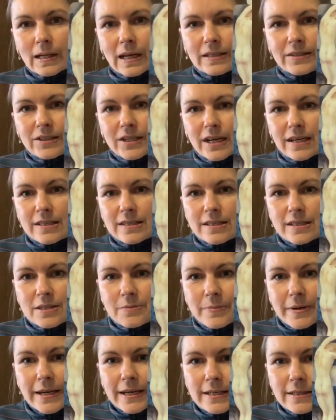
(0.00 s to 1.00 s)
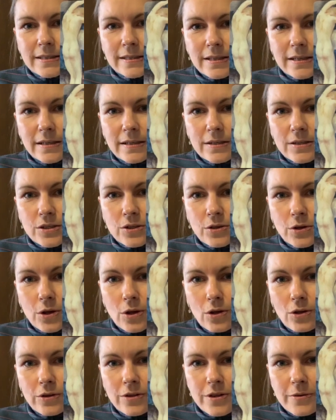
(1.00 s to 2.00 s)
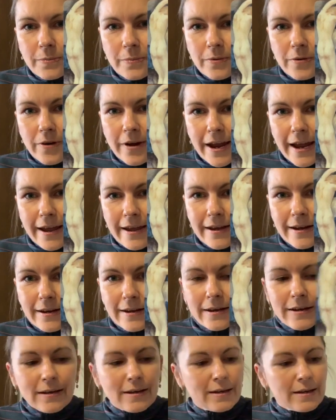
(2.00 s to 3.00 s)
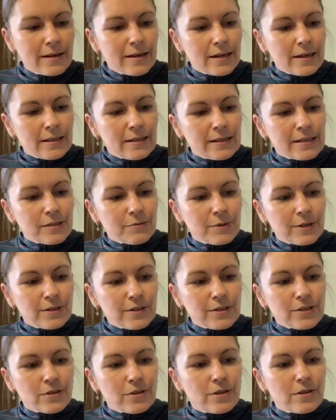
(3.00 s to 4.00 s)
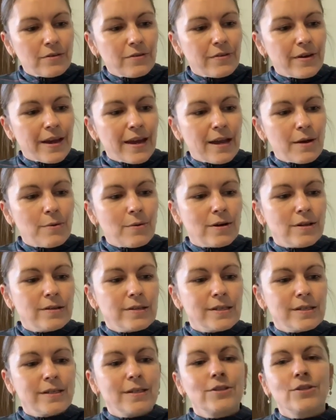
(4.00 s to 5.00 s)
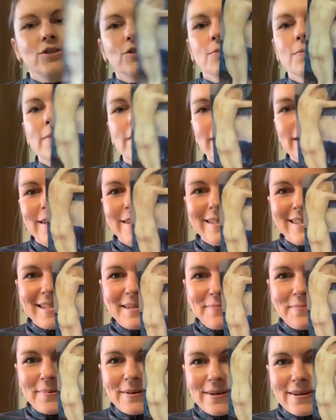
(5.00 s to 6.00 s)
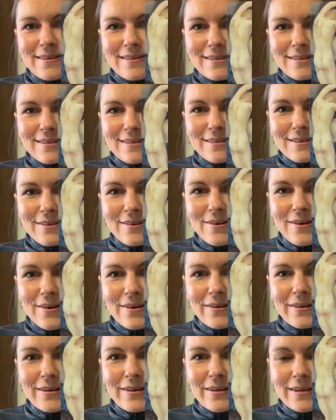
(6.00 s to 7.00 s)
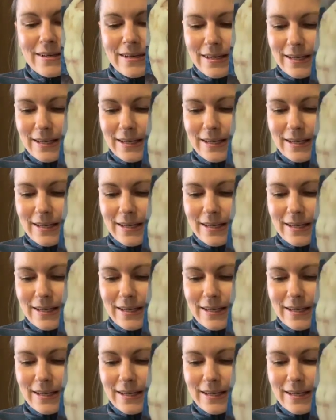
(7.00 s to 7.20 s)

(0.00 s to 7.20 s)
I trust this painting is called The Prayer, and this one is on the farewell. Sing to me a deeper song.